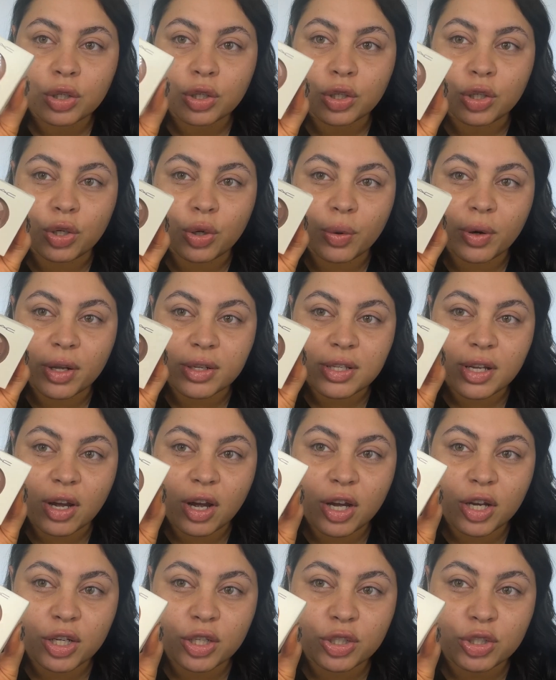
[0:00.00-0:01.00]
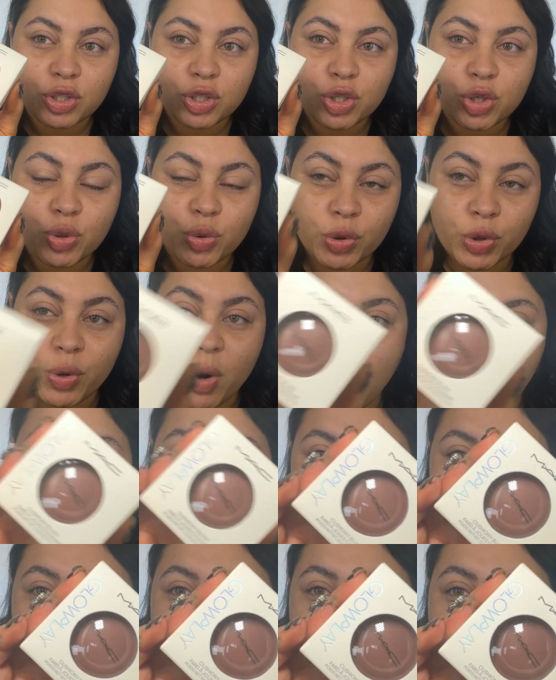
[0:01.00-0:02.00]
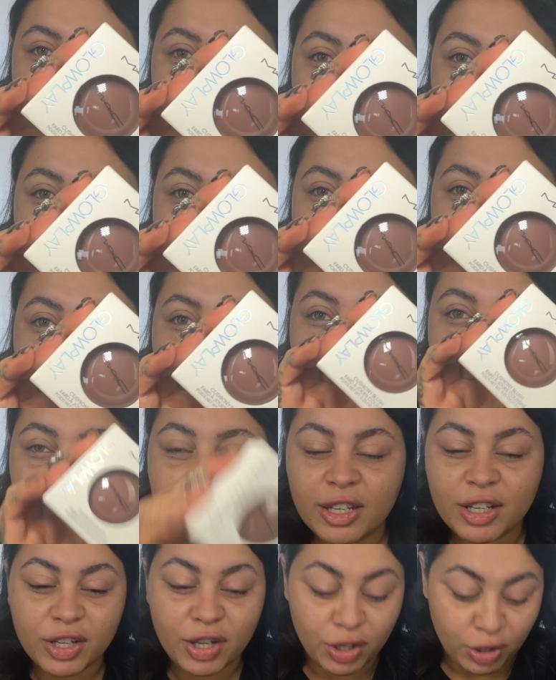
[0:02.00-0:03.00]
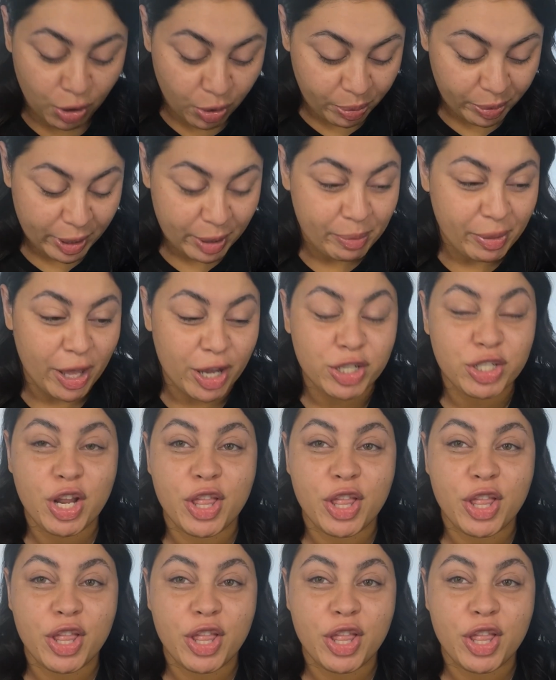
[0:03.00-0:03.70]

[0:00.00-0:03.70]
You know what else I got? True Harmony Glow Play Blush,